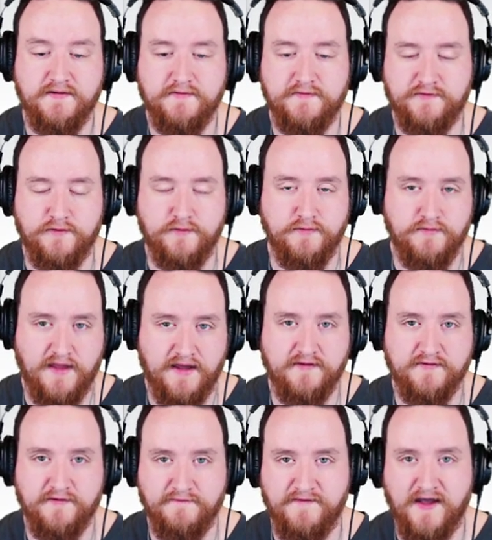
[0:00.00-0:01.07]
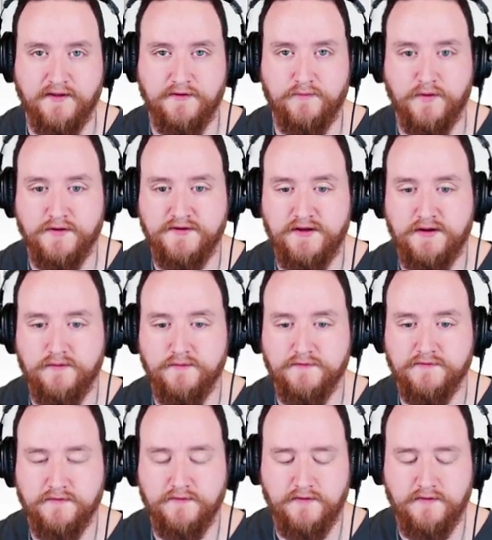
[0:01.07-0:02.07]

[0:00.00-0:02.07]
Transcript: so that is a valid one to use.